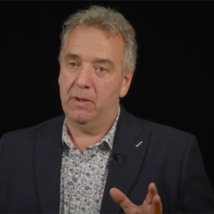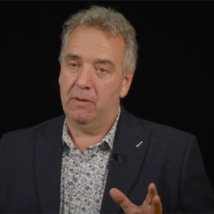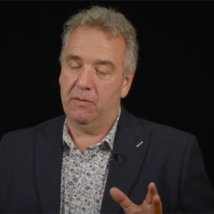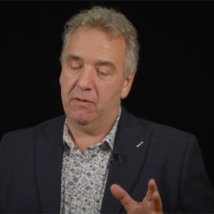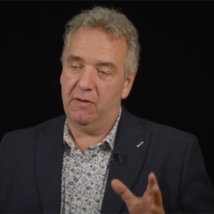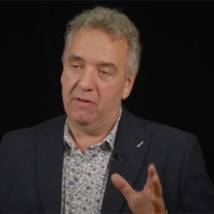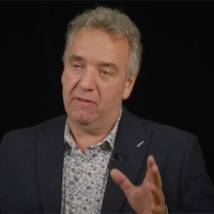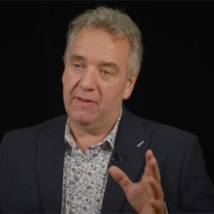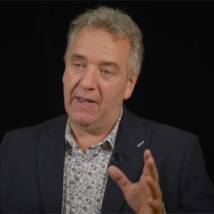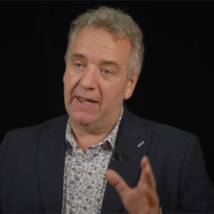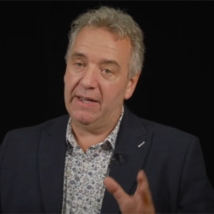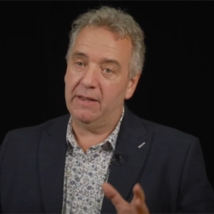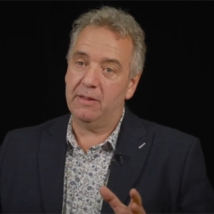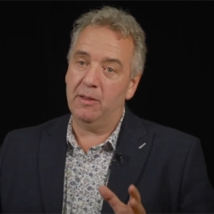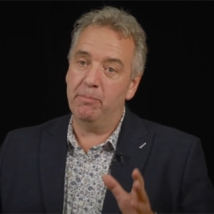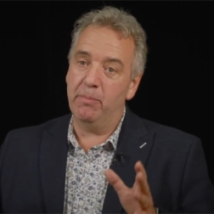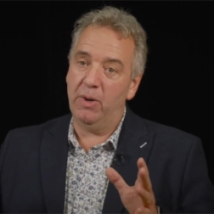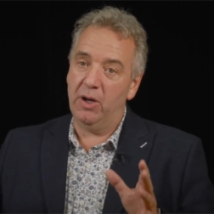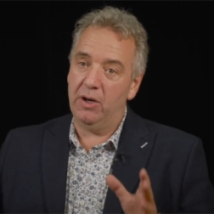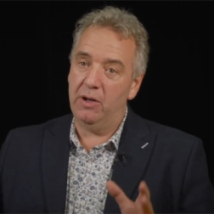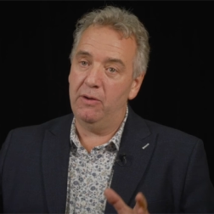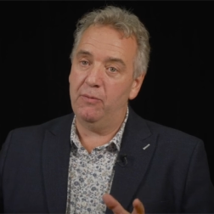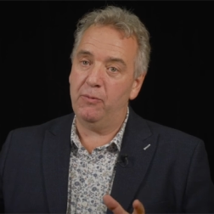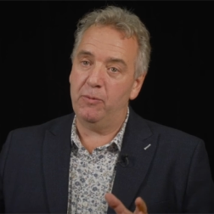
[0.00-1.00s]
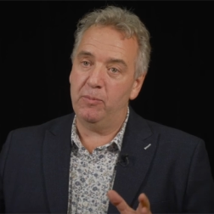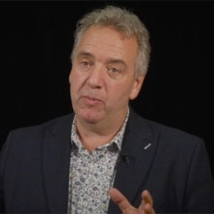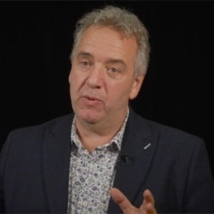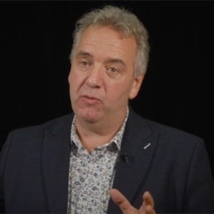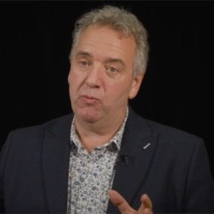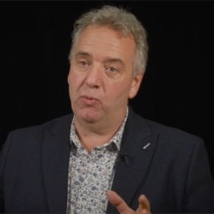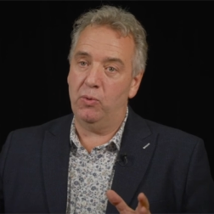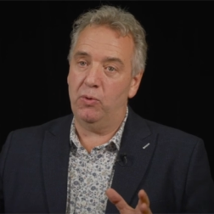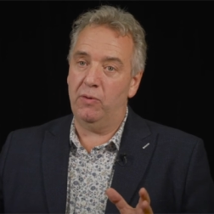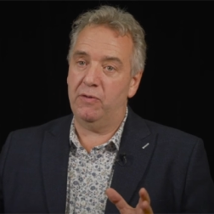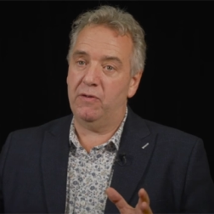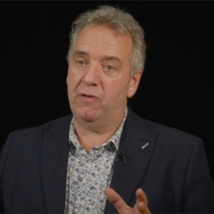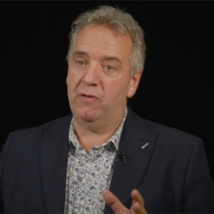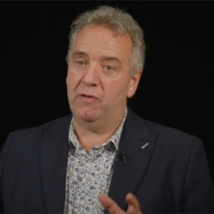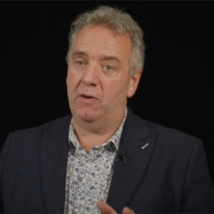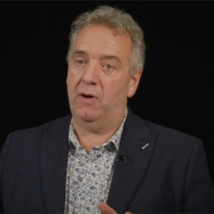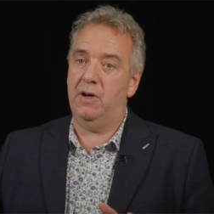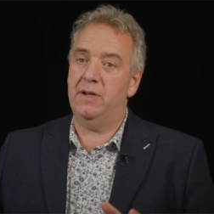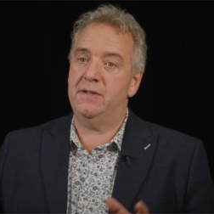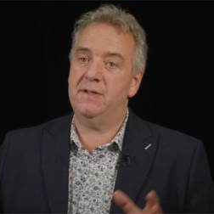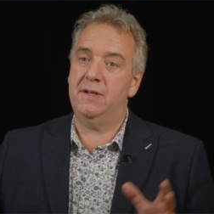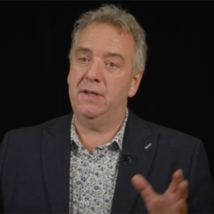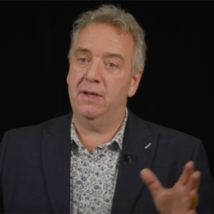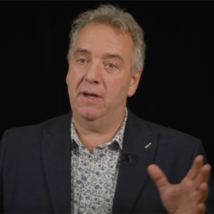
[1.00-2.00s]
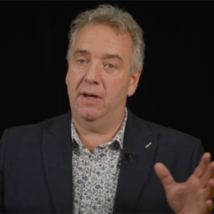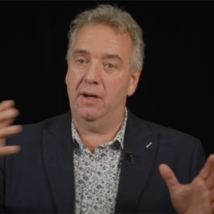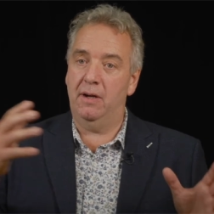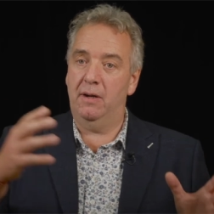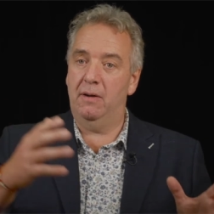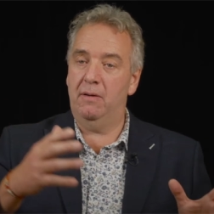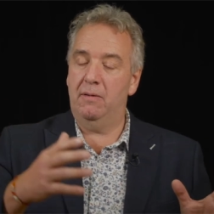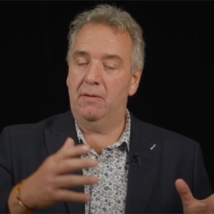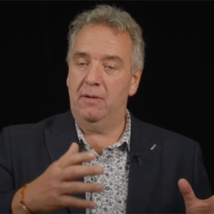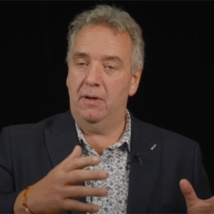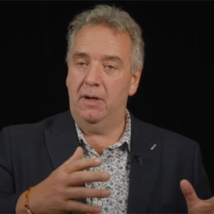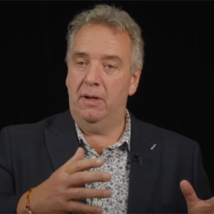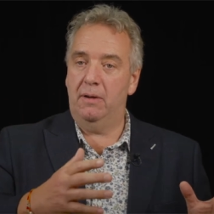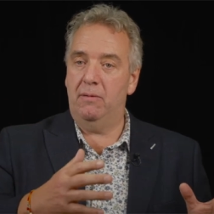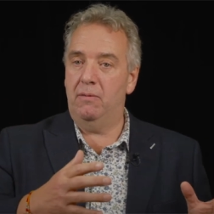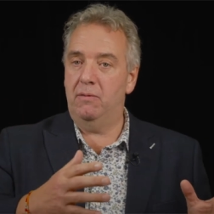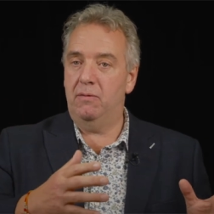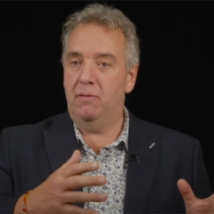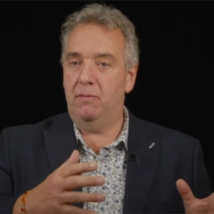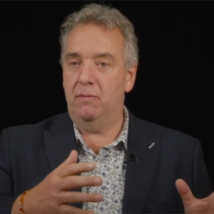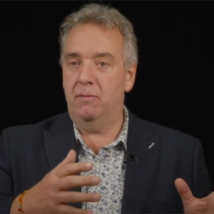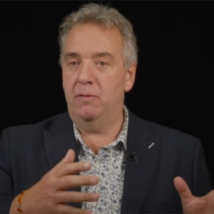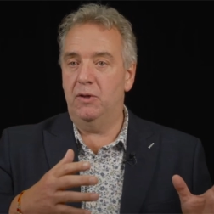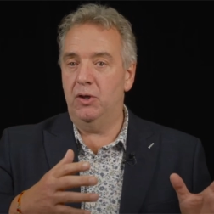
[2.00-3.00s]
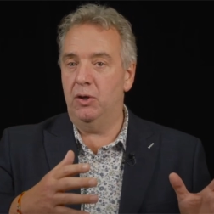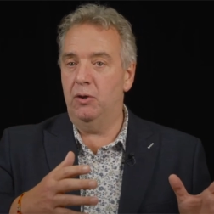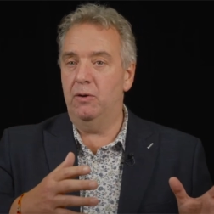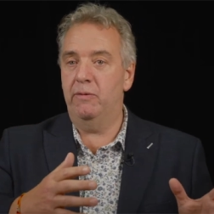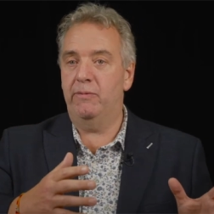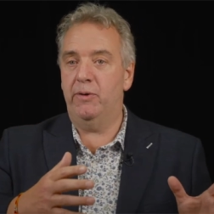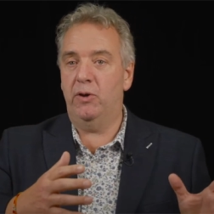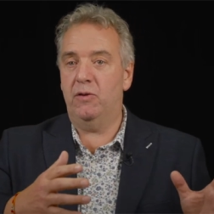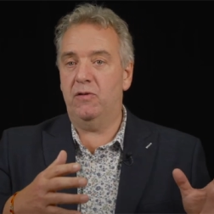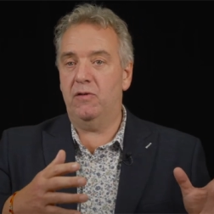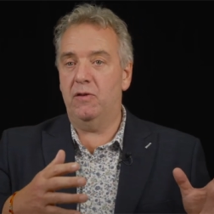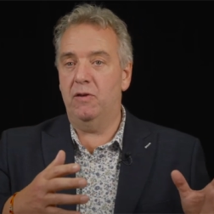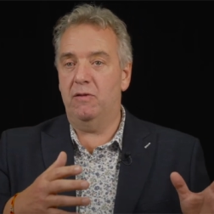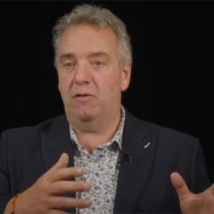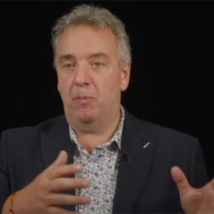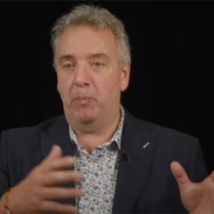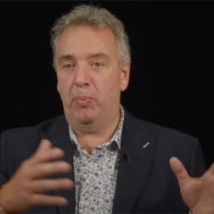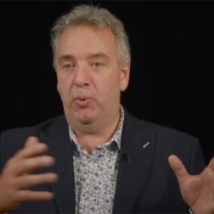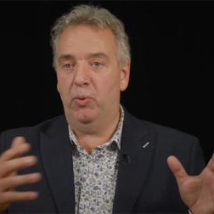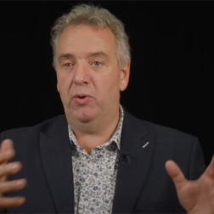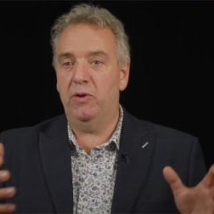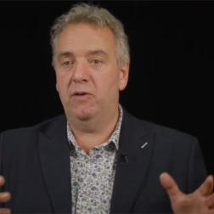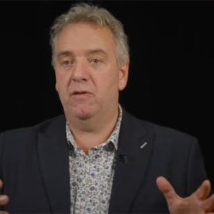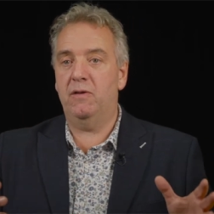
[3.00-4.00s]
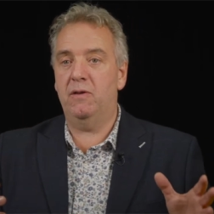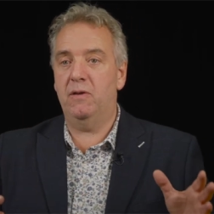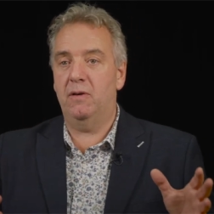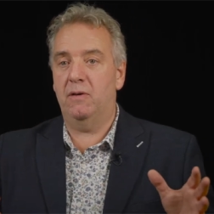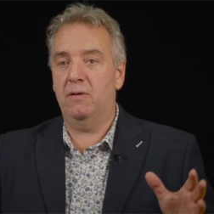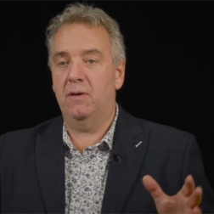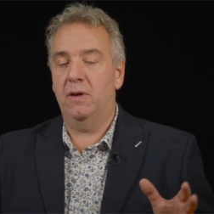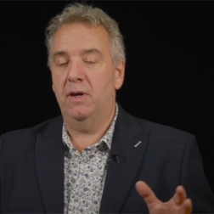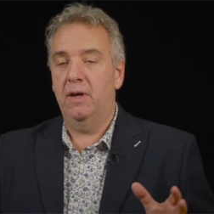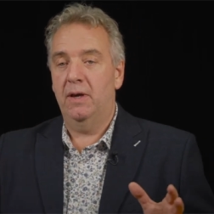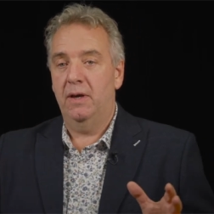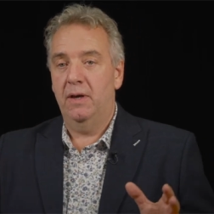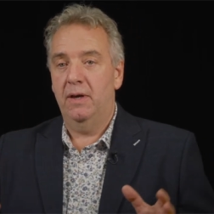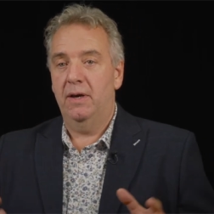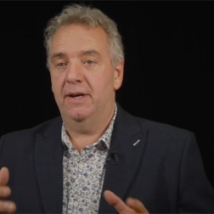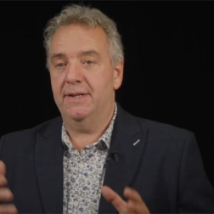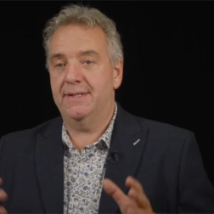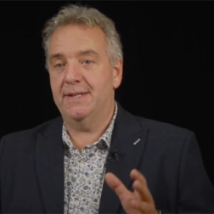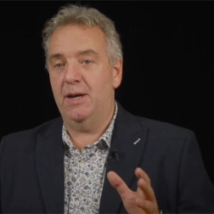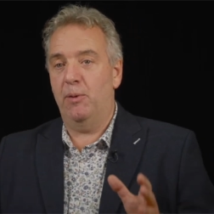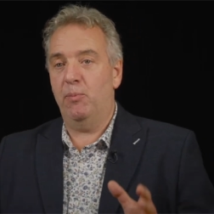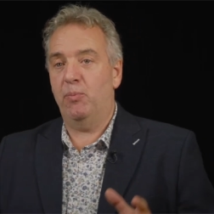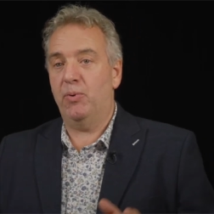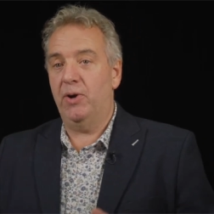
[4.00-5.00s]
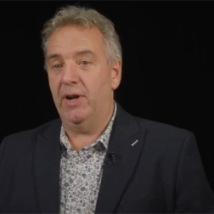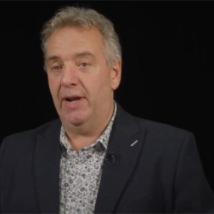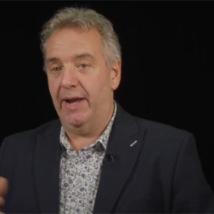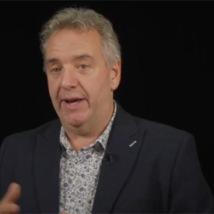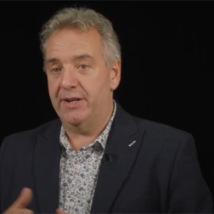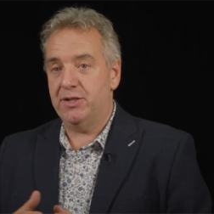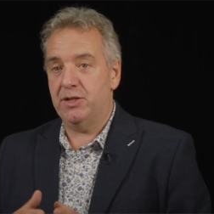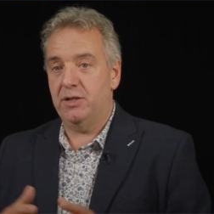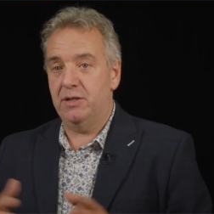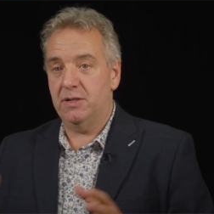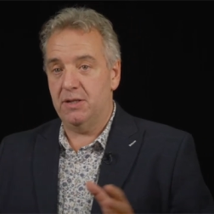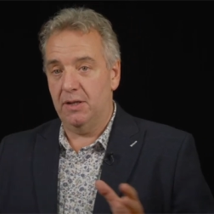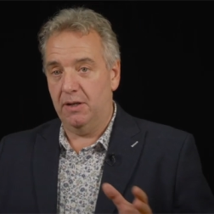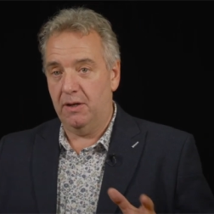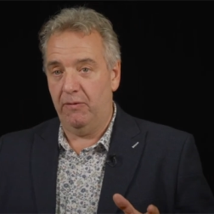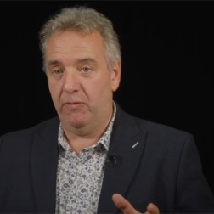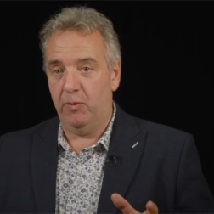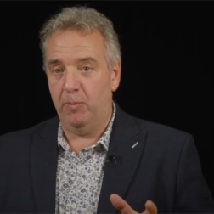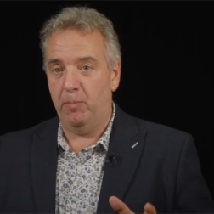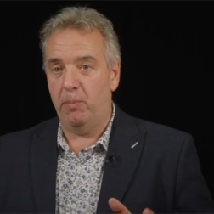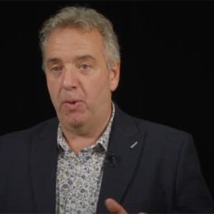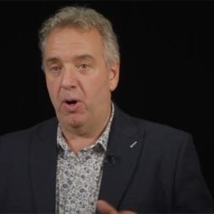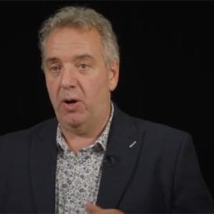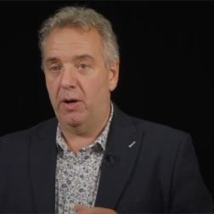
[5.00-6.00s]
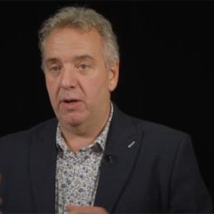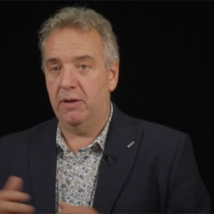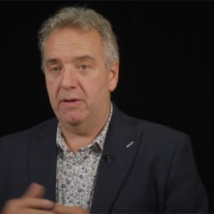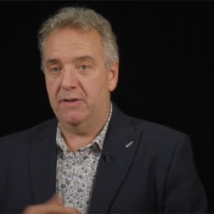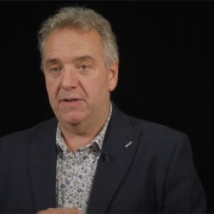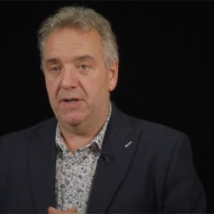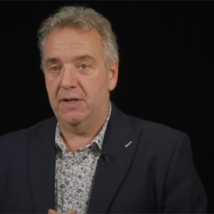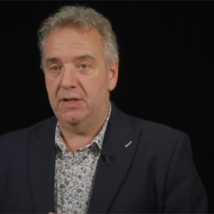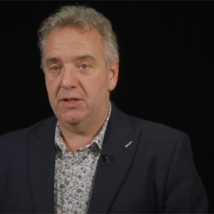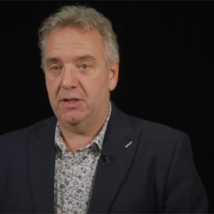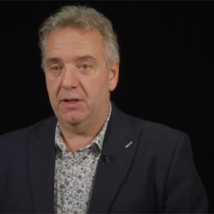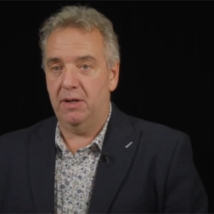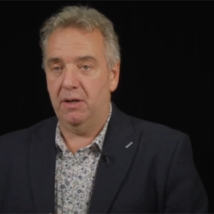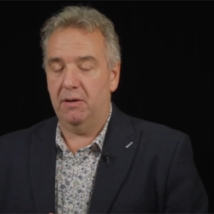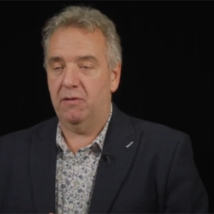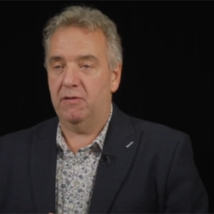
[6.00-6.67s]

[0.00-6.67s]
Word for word: to take the money from the Royal Society and, and the university has appointed a temporary lecture to cover my teaching.